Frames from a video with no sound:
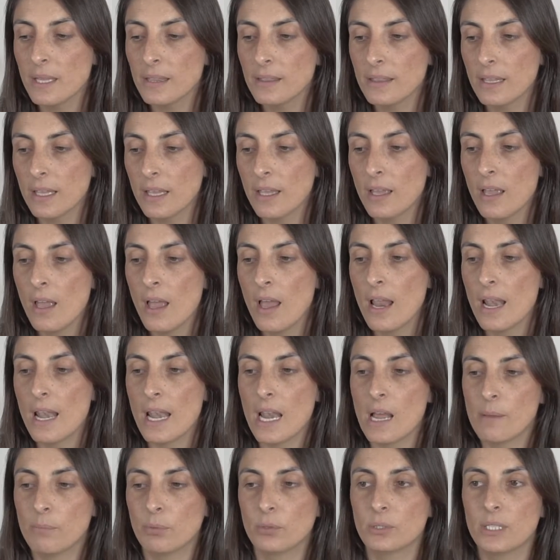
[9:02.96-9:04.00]
the power of the
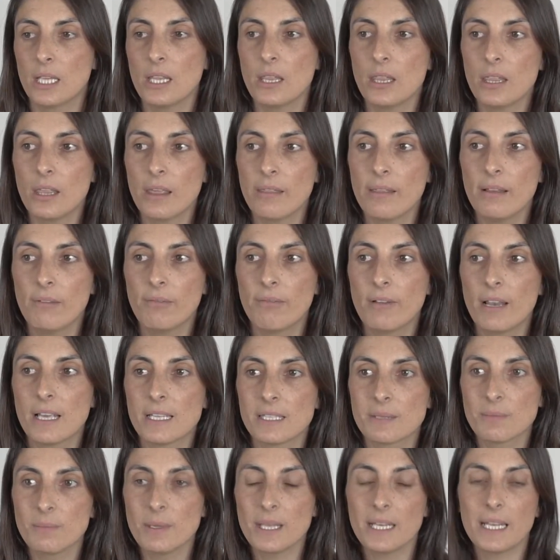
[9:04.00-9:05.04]
flash is
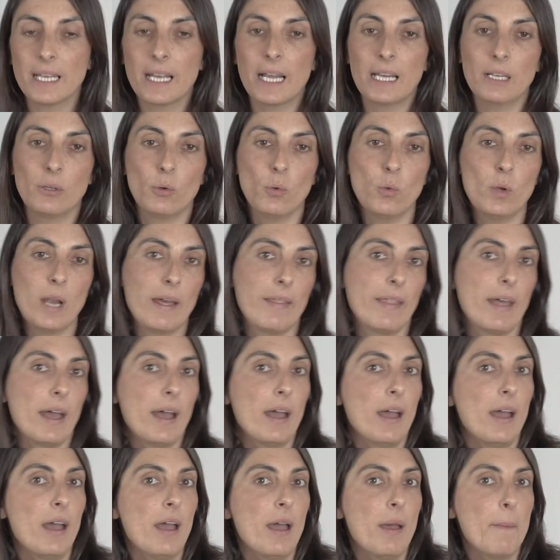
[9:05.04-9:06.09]
optimal to work with an
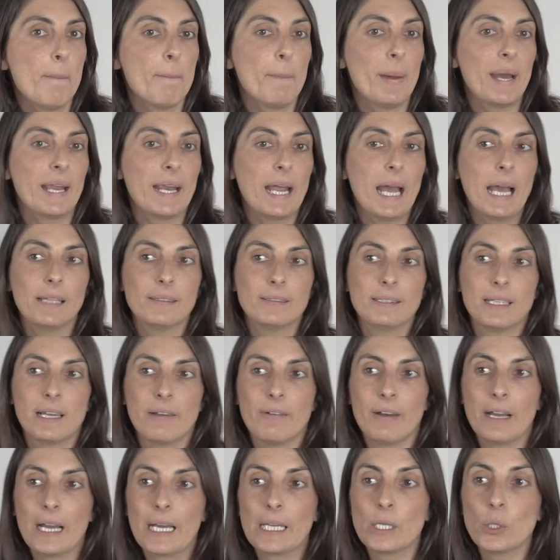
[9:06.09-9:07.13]
ISO of
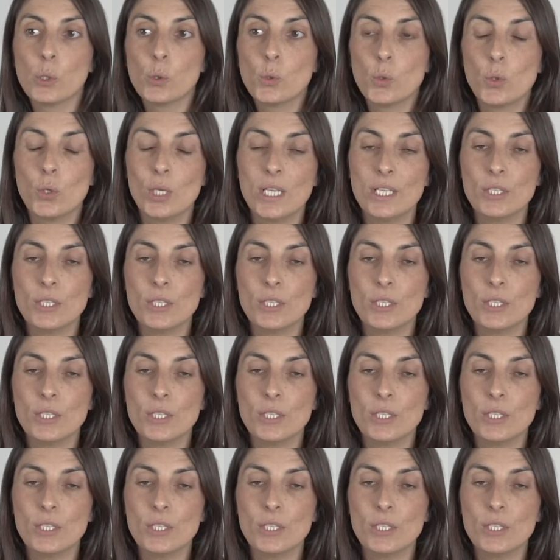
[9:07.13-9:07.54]
100.